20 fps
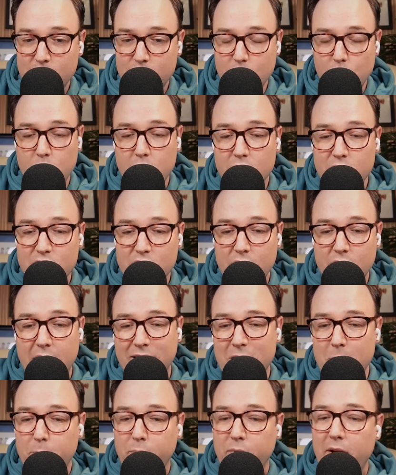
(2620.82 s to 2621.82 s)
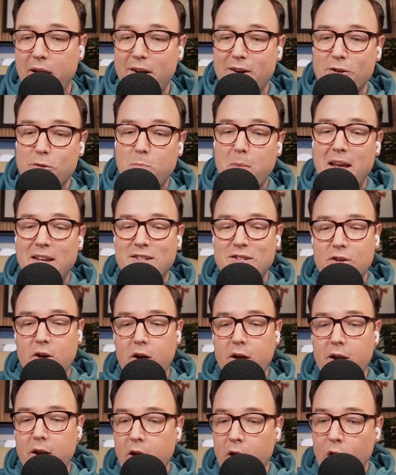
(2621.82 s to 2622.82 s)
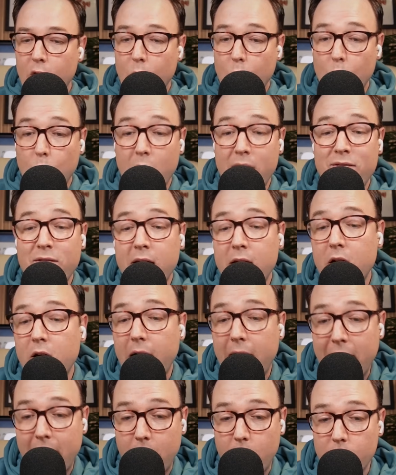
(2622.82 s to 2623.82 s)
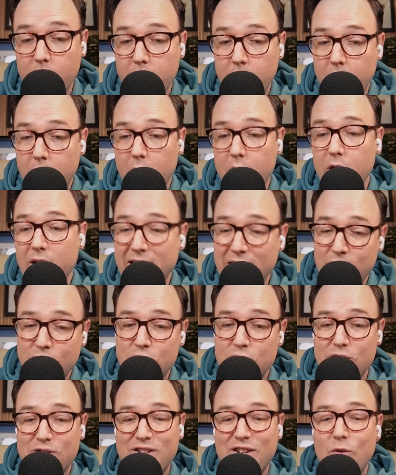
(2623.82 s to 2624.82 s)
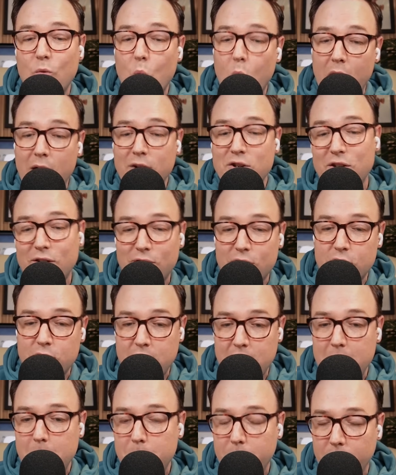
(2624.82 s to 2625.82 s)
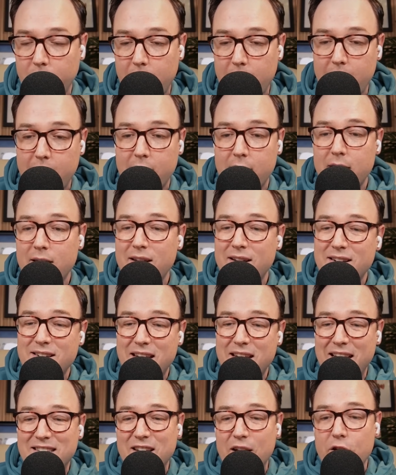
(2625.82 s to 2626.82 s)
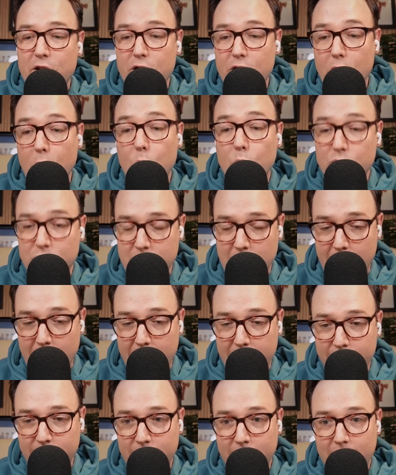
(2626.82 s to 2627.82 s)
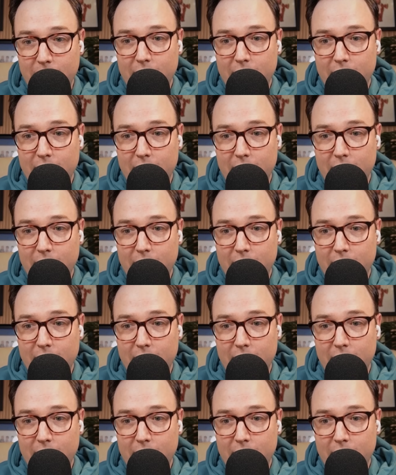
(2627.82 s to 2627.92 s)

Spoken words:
we are selecting players based on when they are out, our interest in watching their team play takes a nosedive.